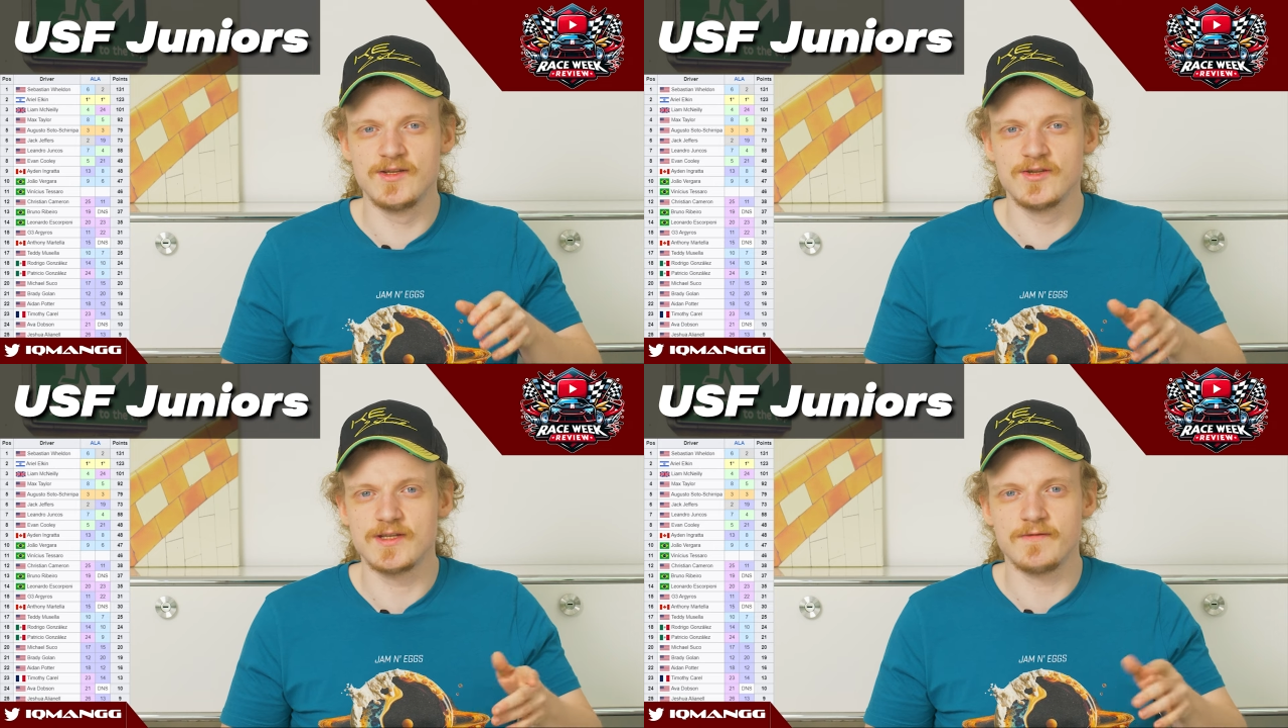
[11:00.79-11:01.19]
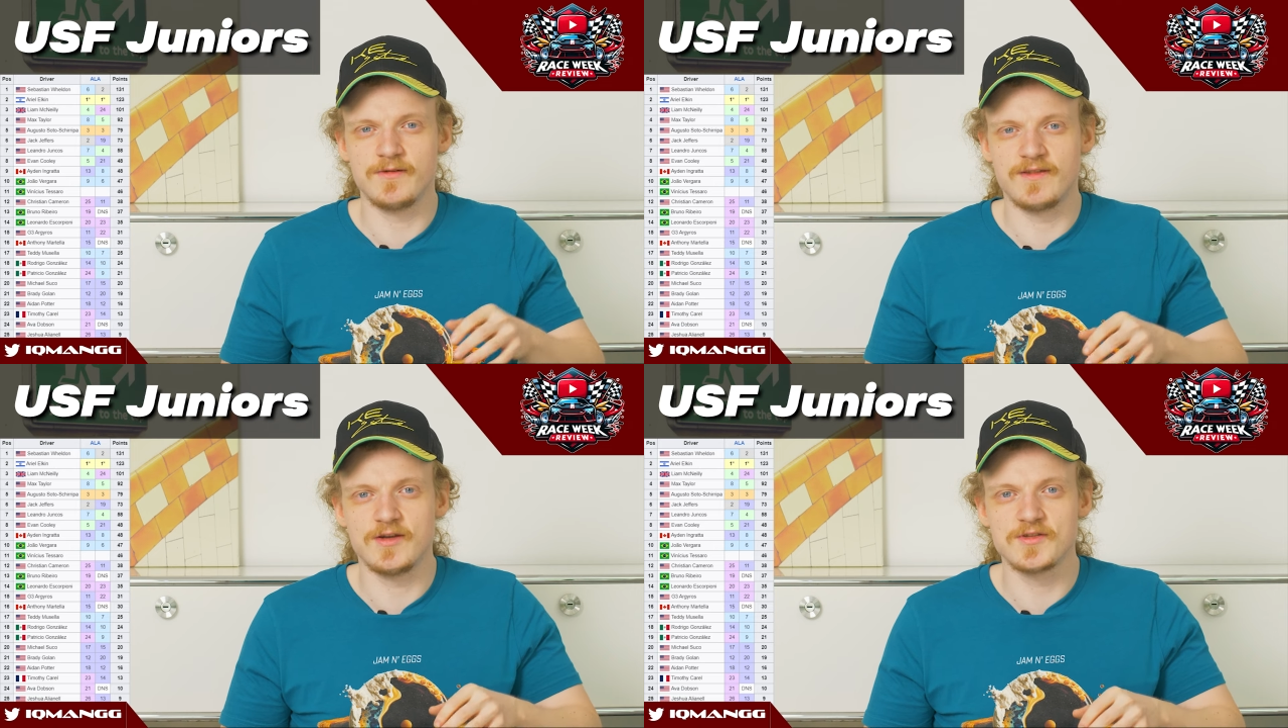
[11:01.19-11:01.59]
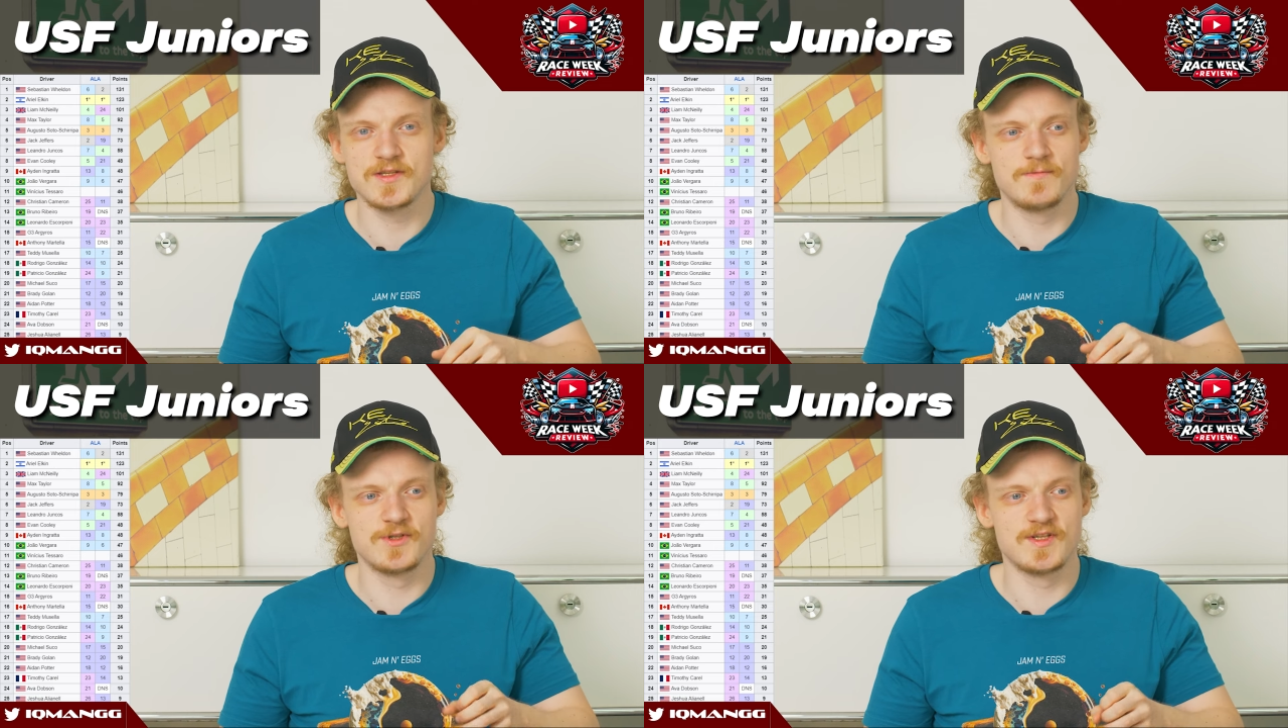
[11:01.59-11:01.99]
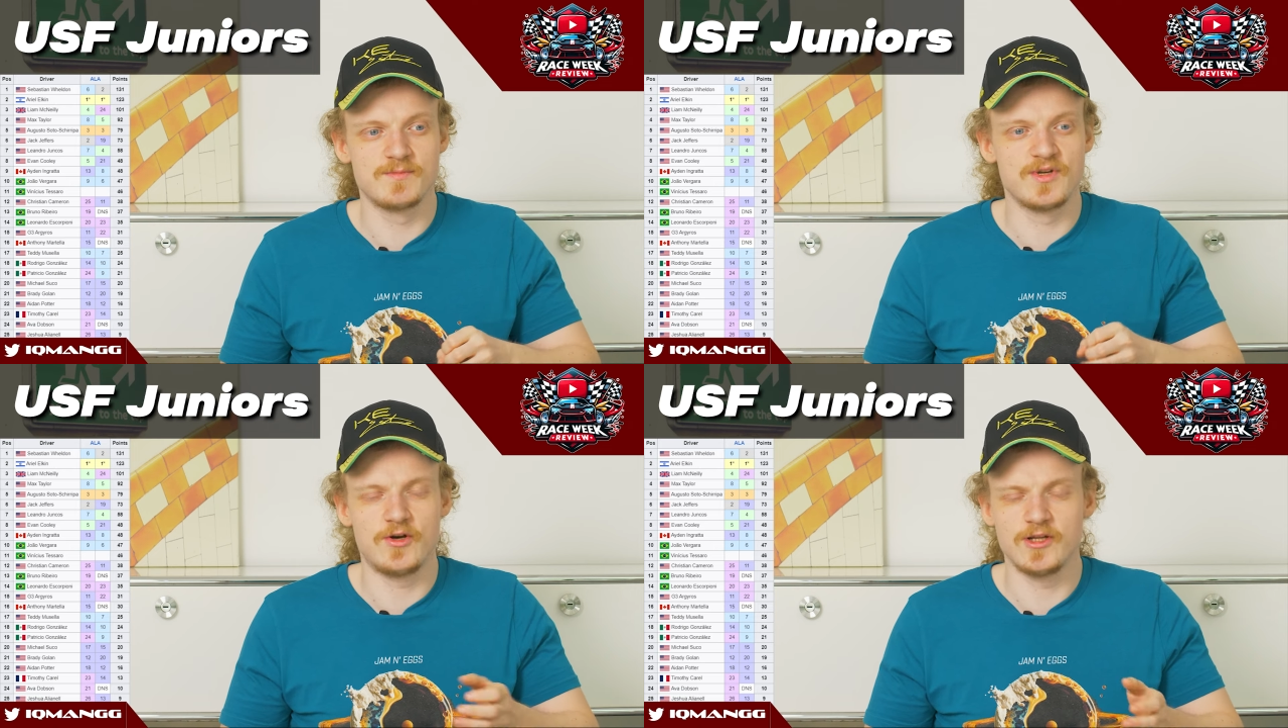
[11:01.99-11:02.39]
the USF 2000s, which is
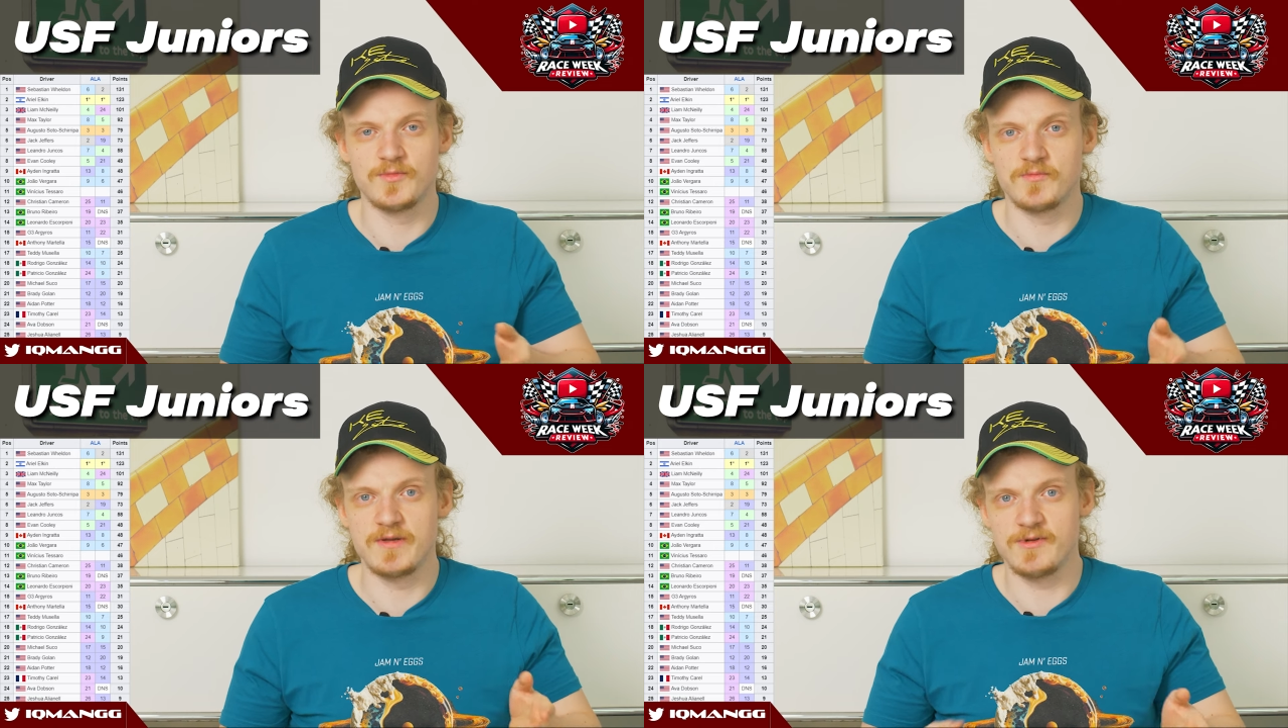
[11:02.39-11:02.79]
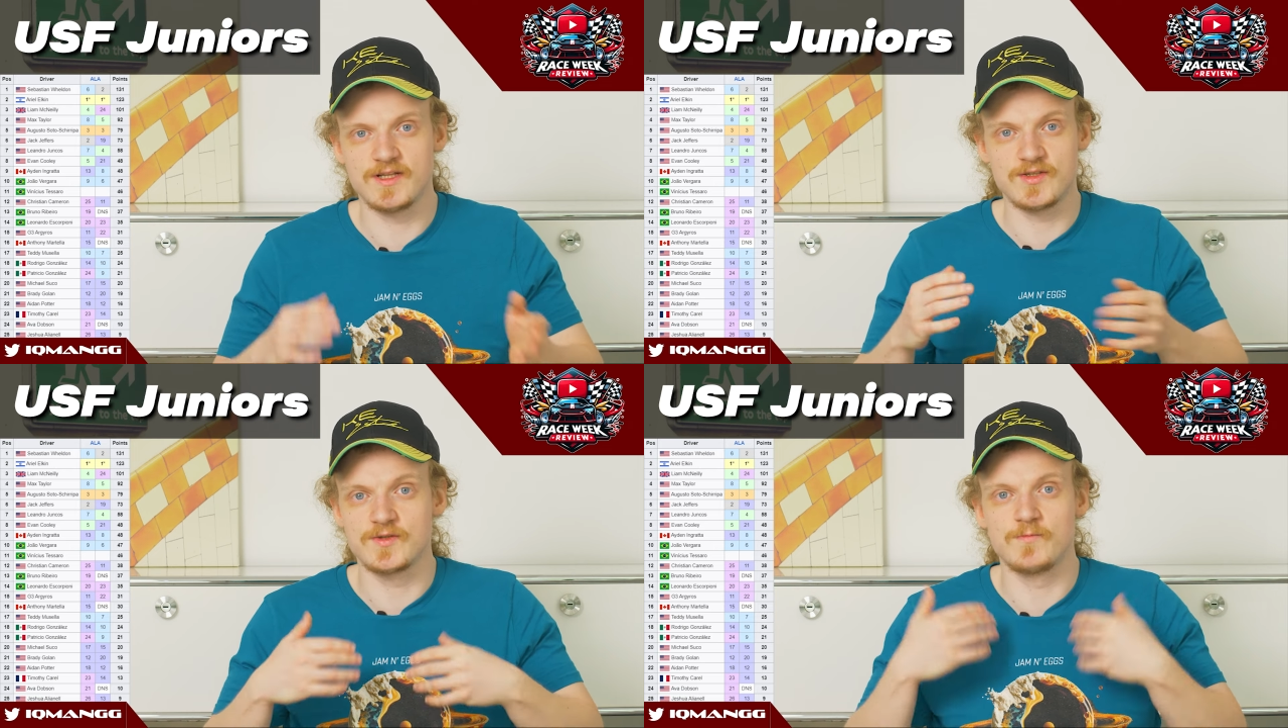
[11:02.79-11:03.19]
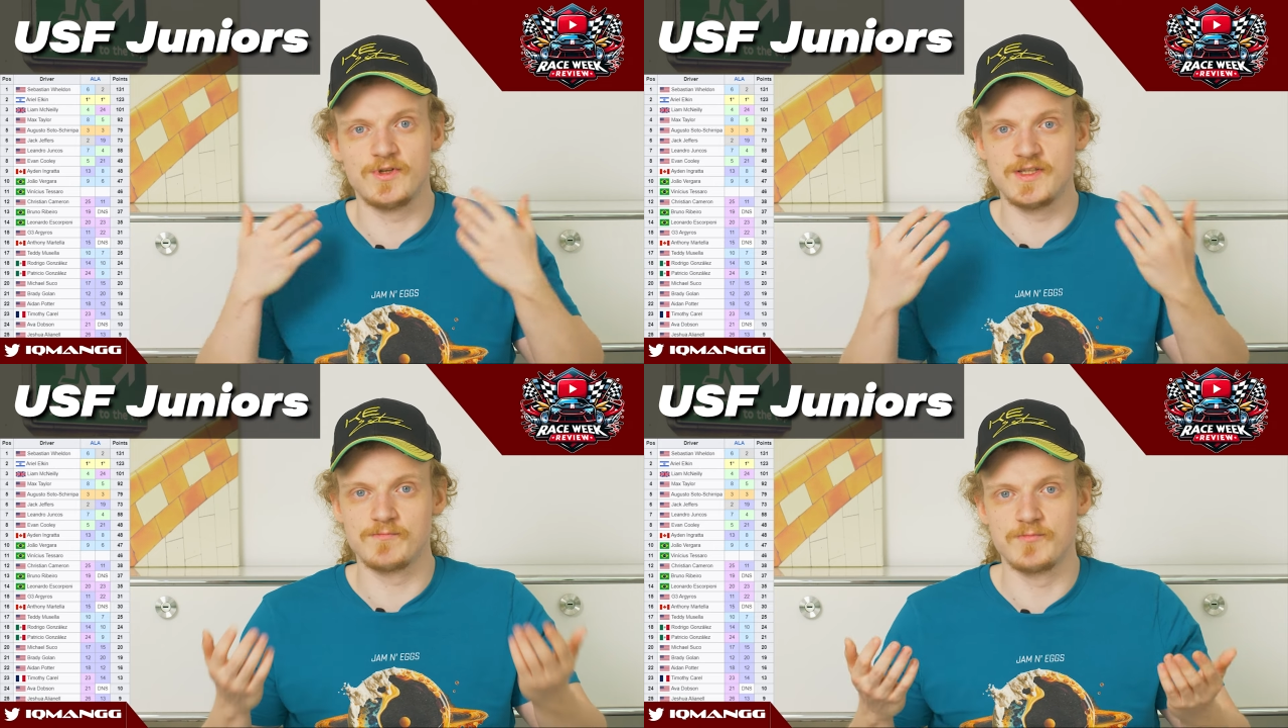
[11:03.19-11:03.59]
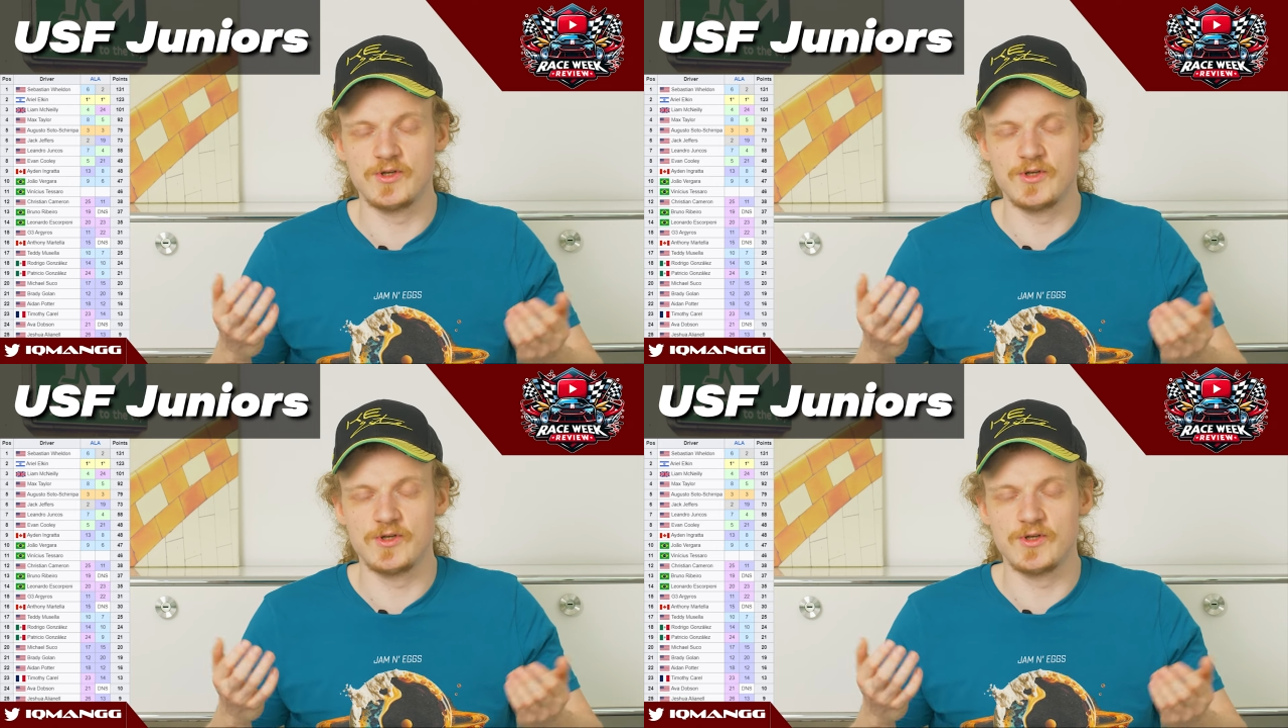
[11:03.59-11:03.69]
a bit odd, but maybe that's just what he's,